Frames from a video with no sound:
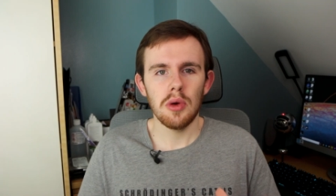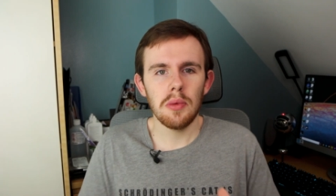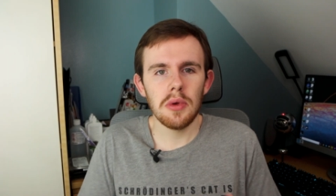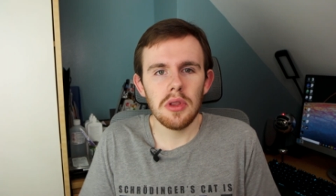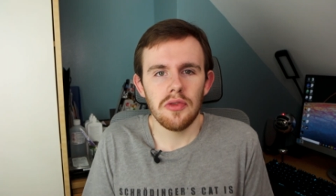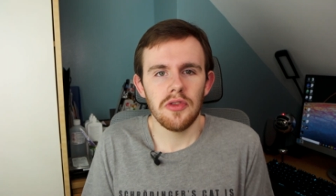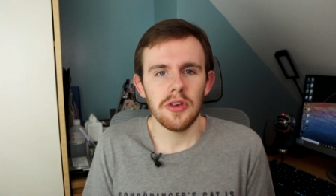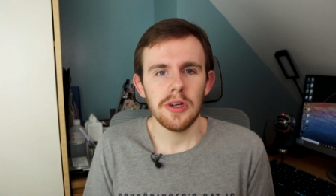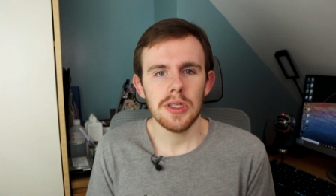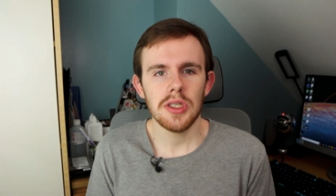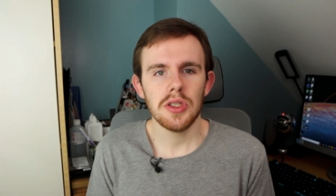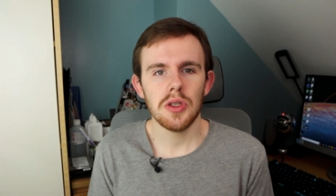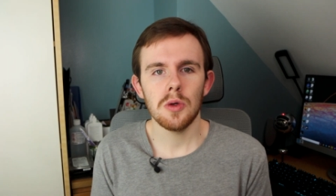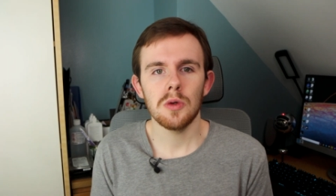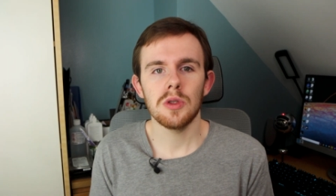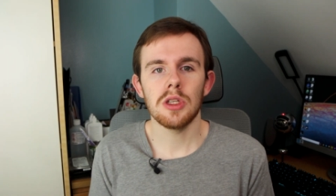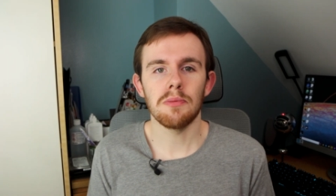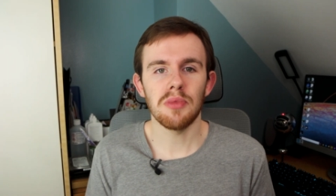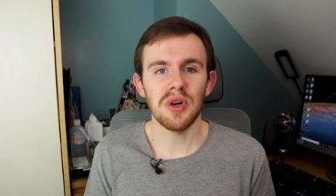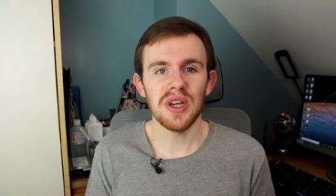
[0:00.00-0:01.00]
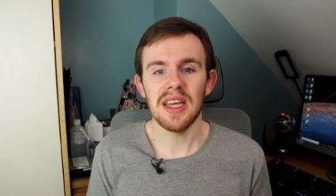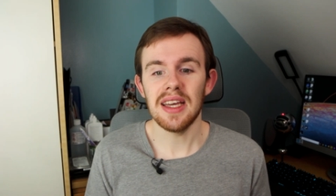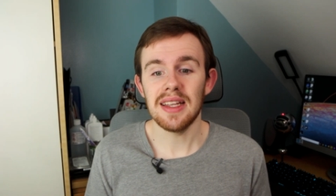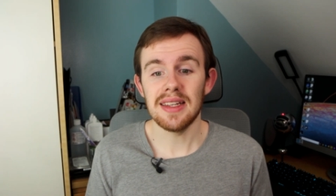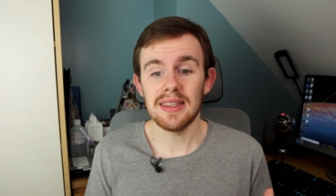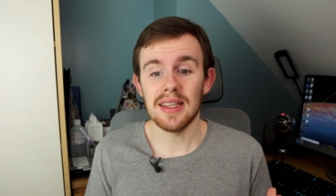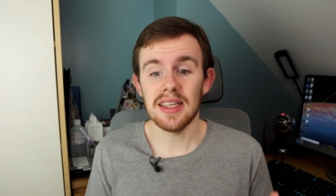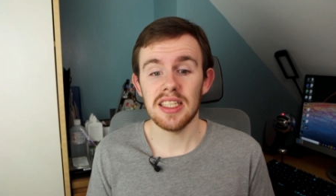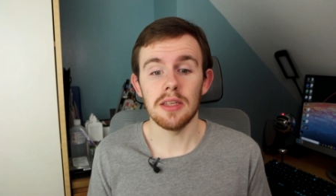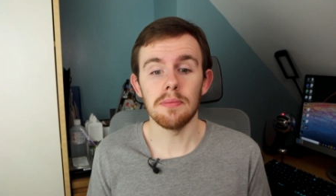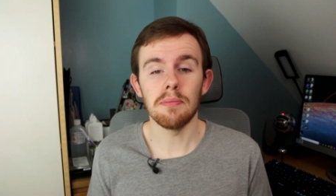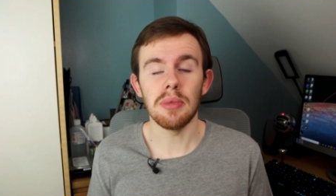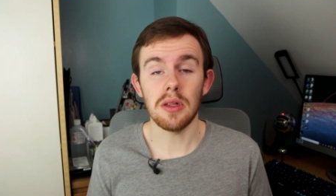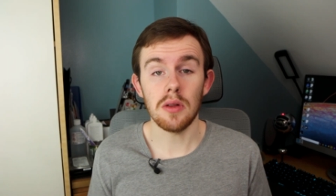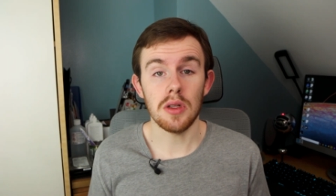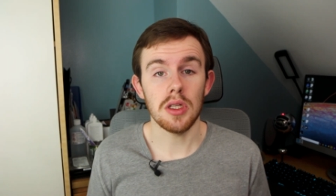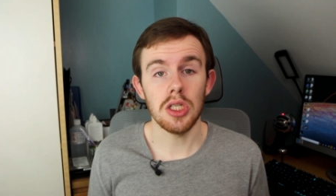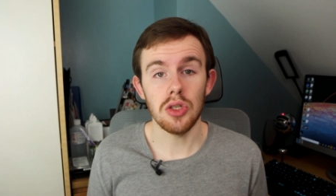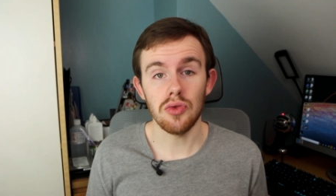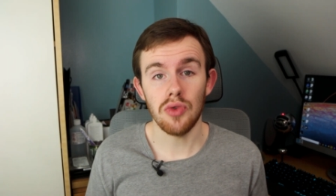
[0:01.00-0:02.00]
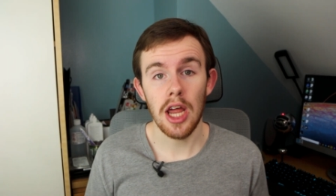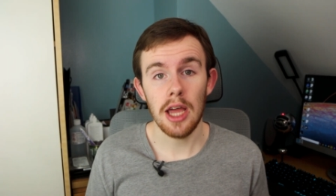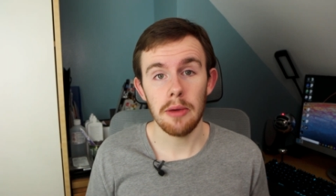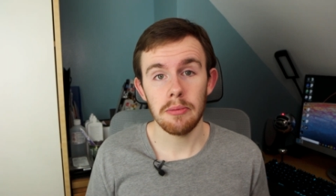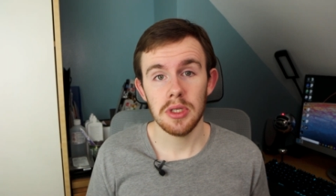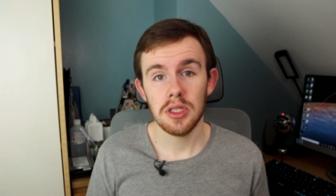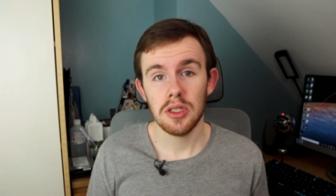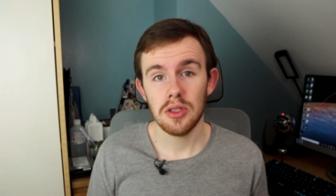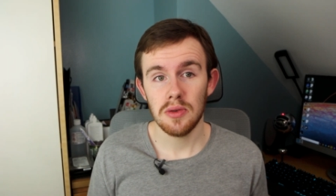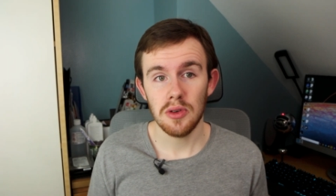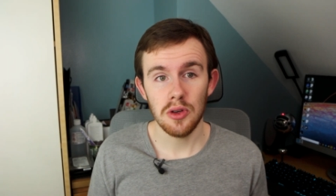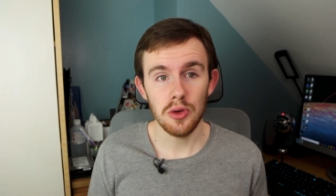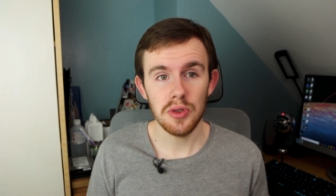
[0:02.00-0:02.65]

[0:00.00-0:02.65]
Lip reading: We were the first school to bring in disability reps,